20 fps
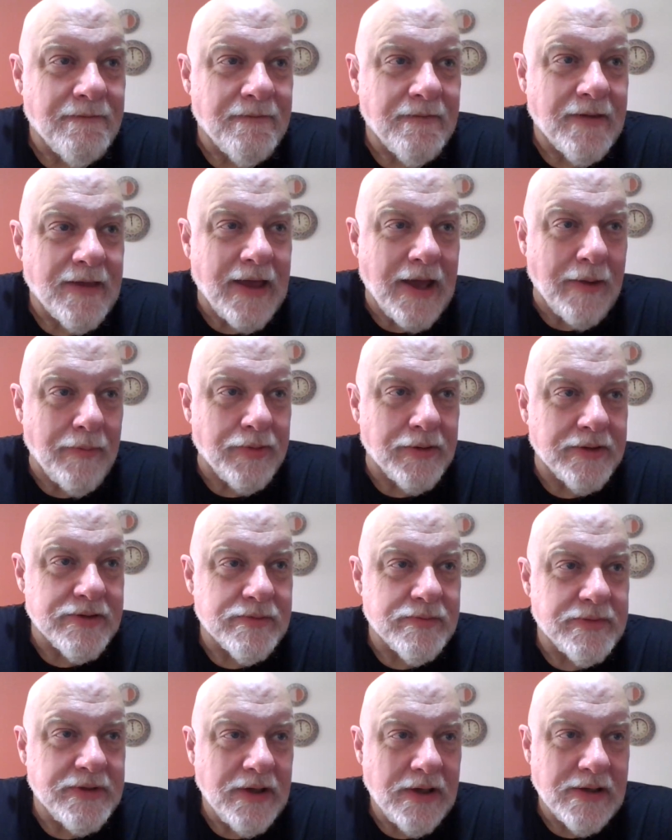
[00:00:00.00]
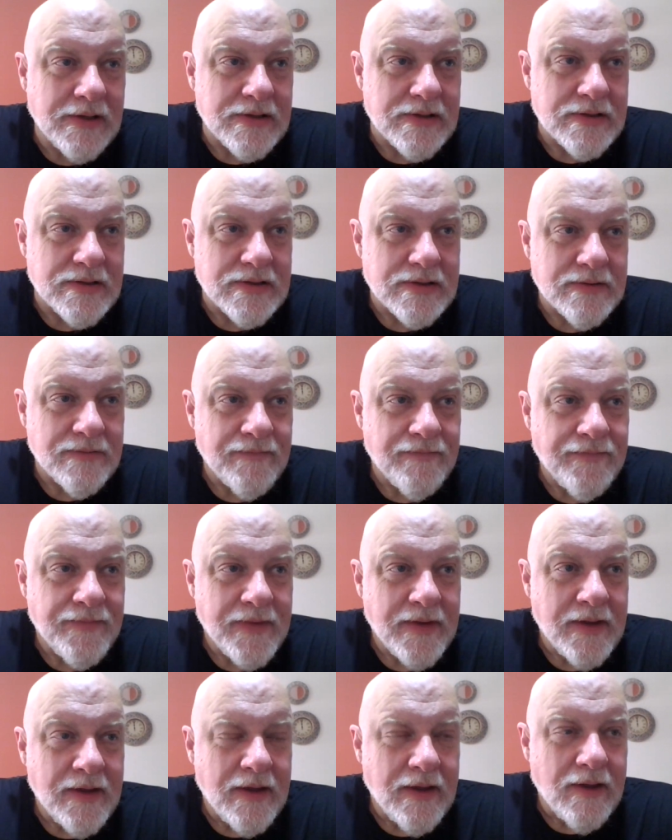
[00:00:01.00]
capitalism does,
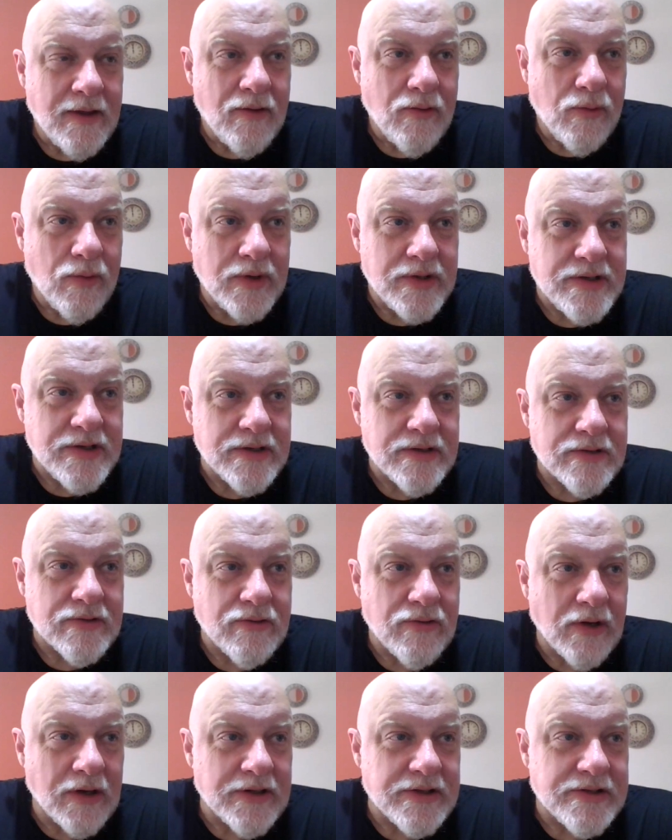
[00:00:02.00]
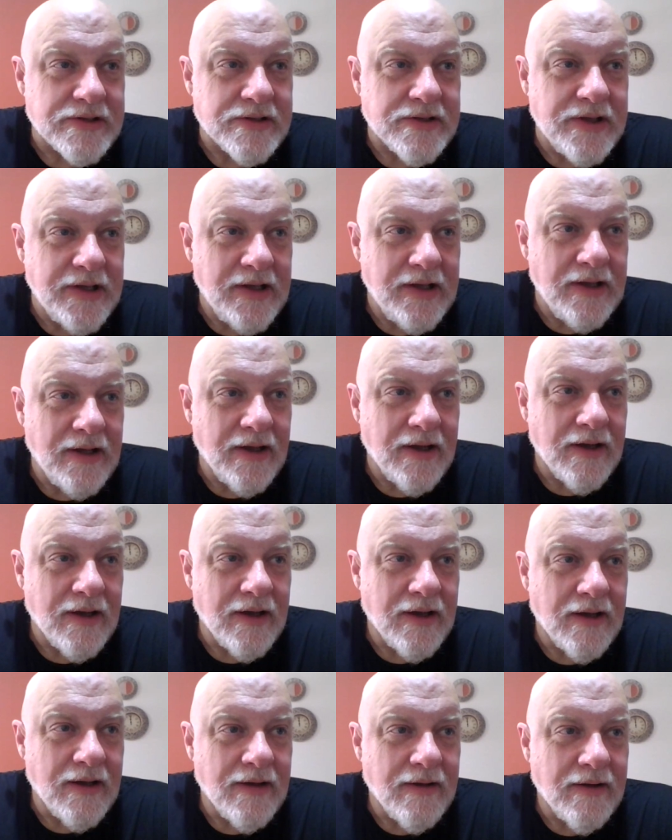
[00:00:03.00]
which is crush
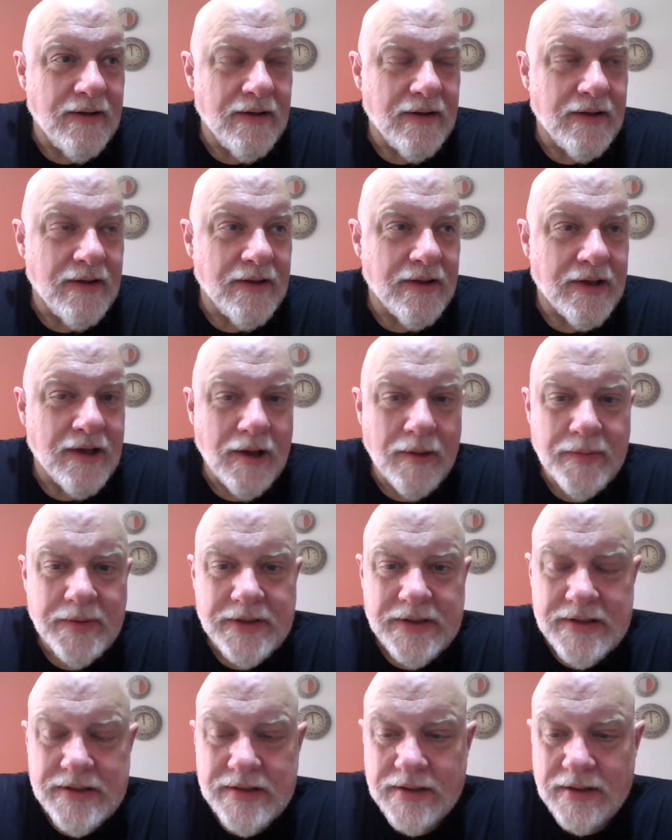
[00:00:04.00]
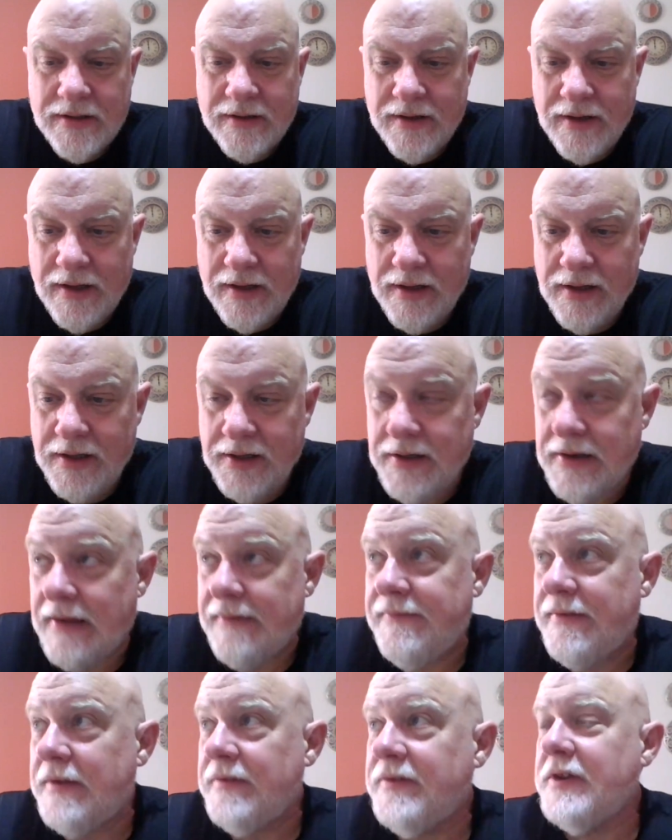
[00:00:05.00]
the competition. And
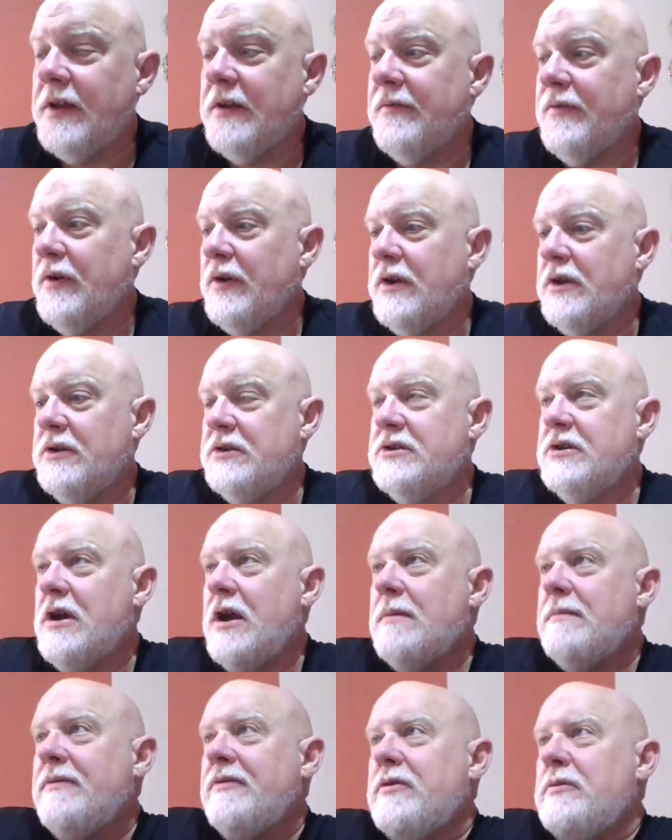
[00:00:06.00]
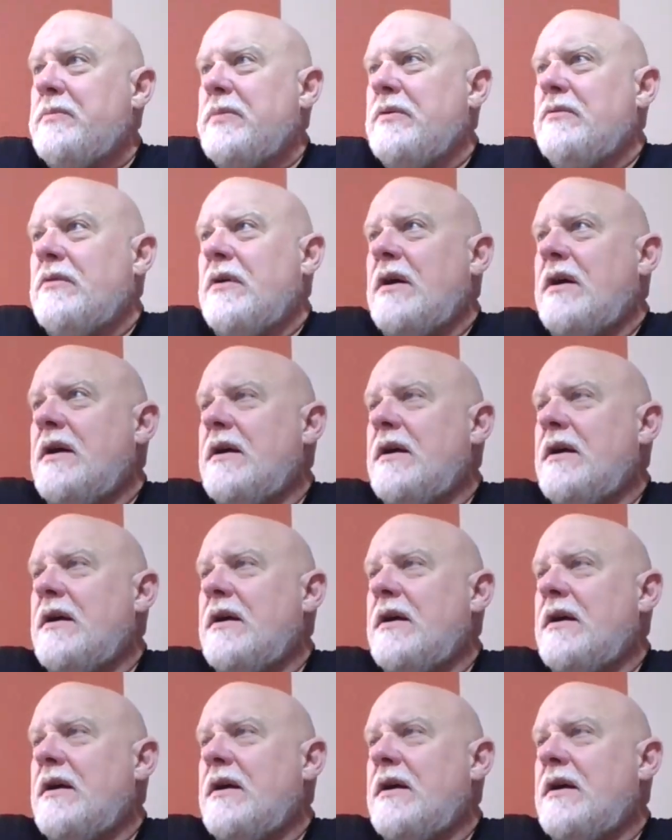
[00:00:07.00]
they've done a very good job of it. But,